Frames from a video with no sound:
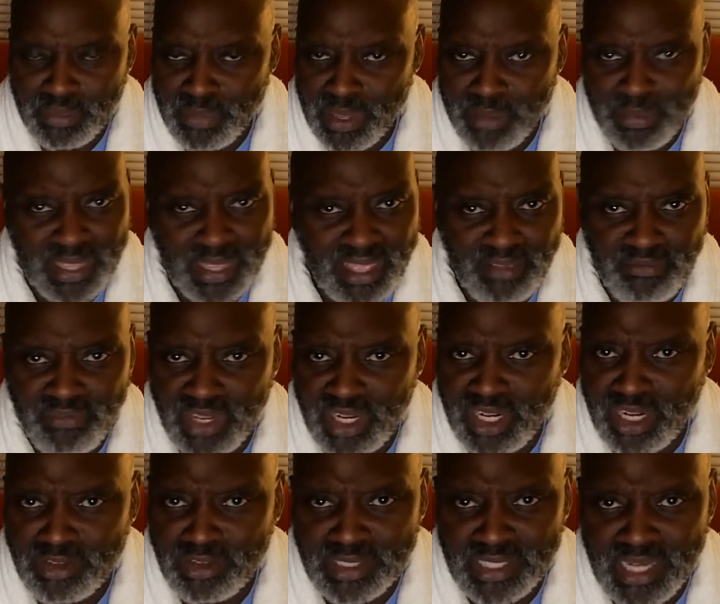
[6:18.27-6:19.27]
Maybe that
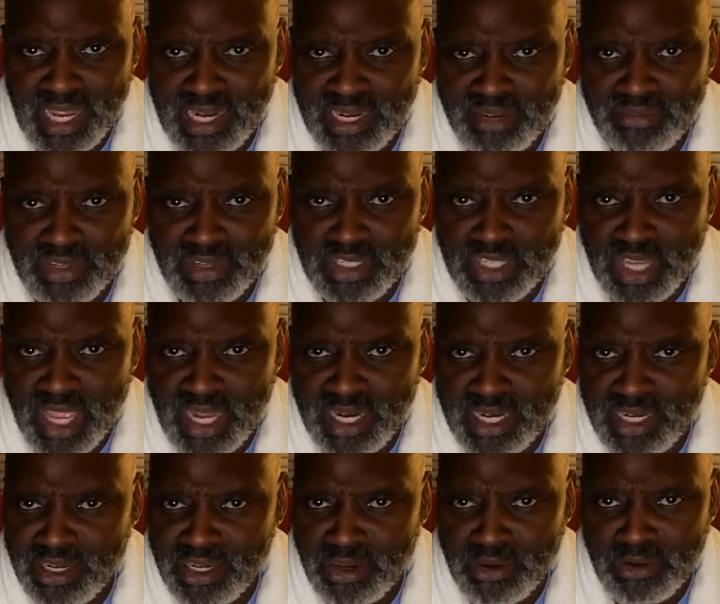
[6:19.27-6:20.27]
video is not even John
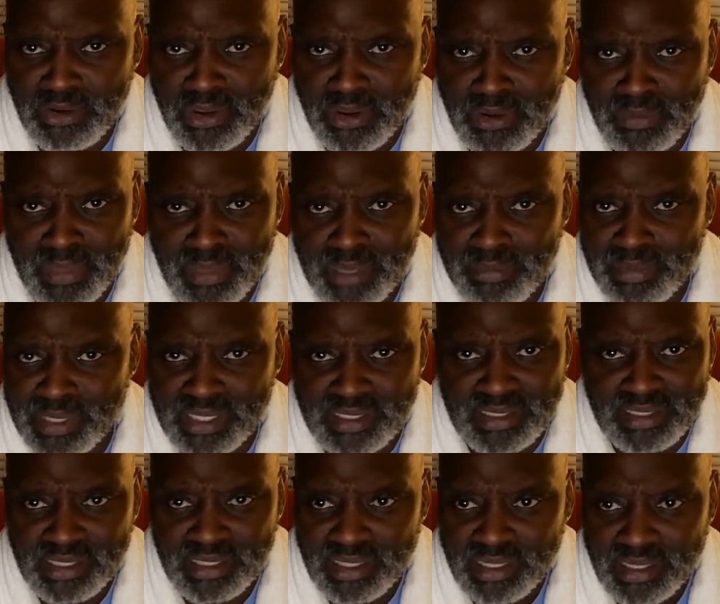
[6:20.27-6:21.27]
and Yoko. Maybe
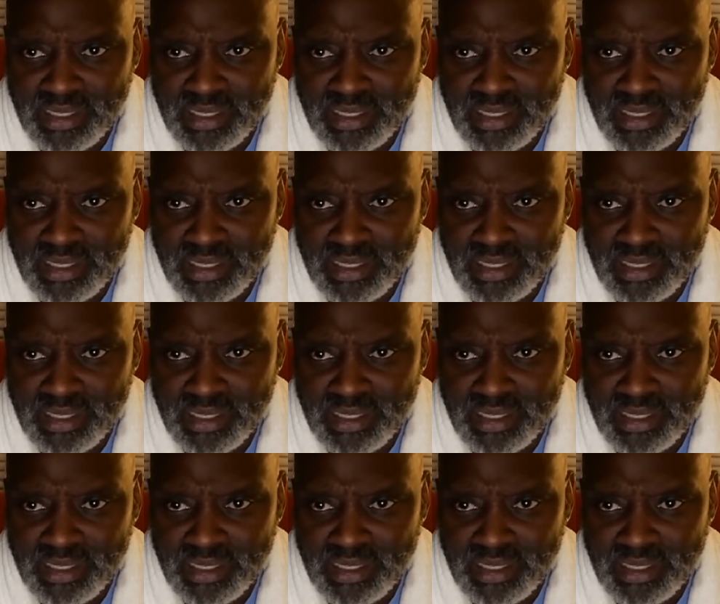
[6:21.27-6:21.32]
it's,